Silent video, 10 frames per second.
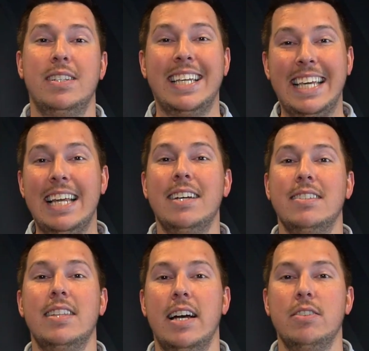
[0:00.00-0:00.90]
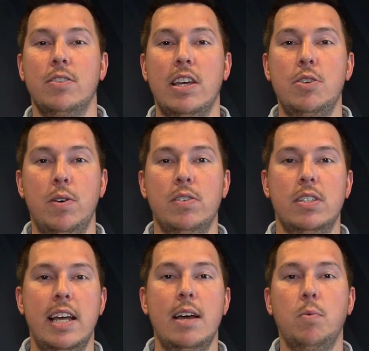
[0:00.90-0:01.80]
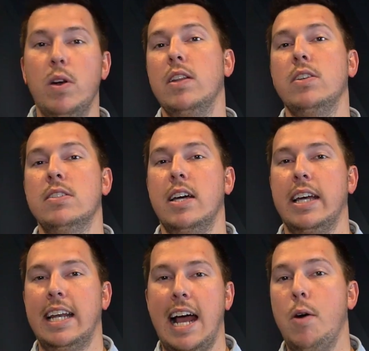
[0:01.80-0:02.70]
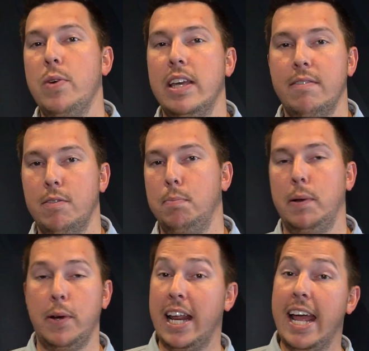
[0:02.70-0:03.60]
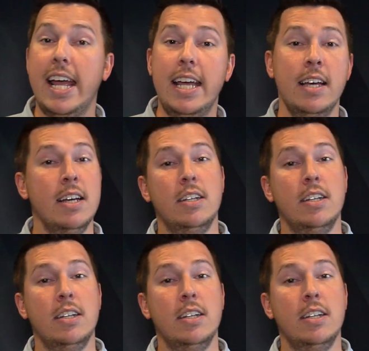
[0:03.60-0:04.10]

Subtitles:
to get us there so that you understand what it looks like and how we get from point A